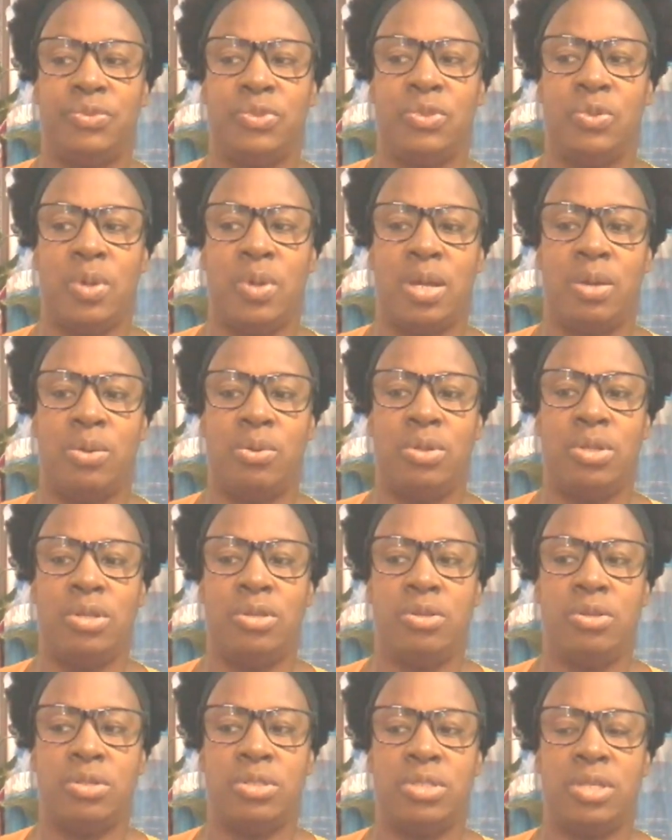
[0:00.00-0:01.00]
you are
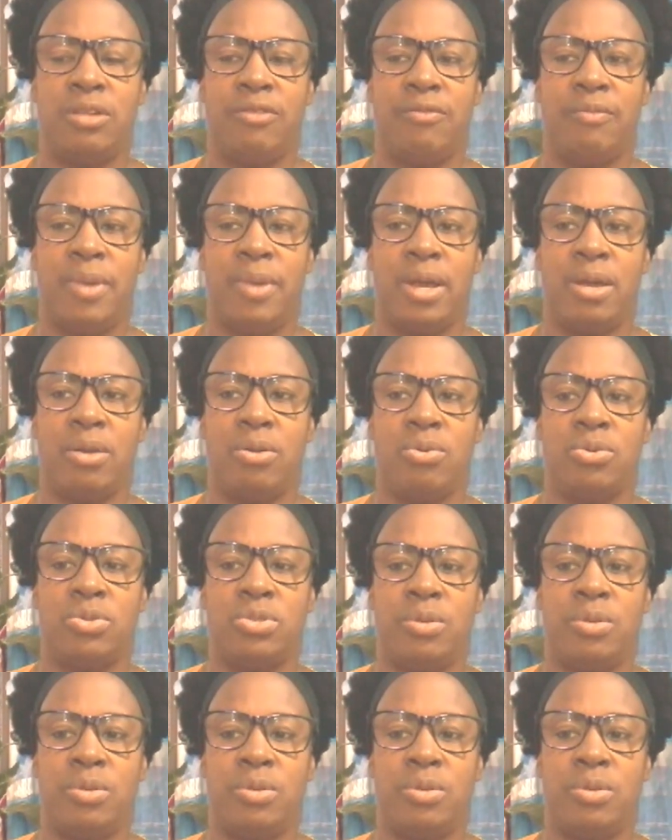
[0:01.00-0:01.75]
holding yourself back, or